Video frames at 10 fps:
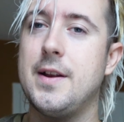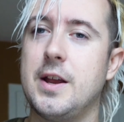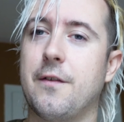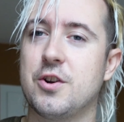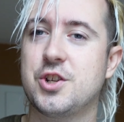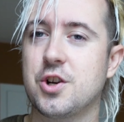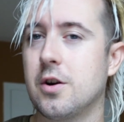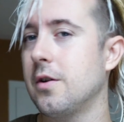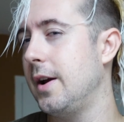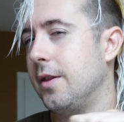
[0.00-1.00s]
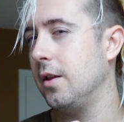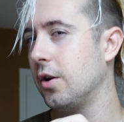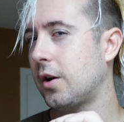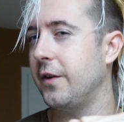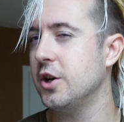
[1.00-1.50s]
a different shirt in the
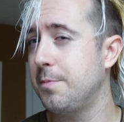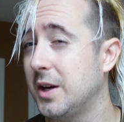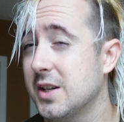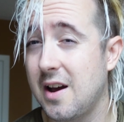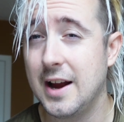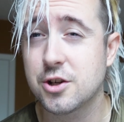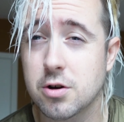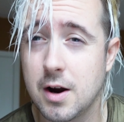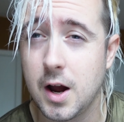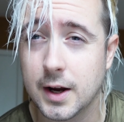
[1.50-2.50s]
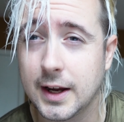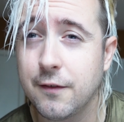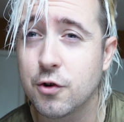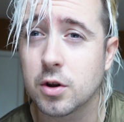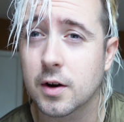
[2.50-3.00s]
look video because I
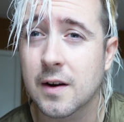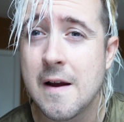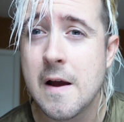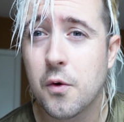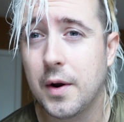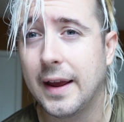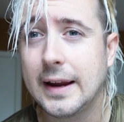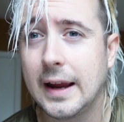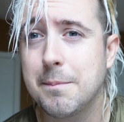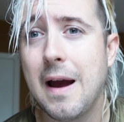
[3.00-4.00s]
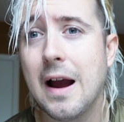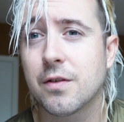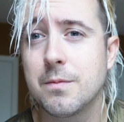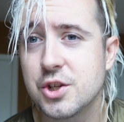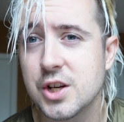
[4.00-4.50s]
gave you a look when I came back from the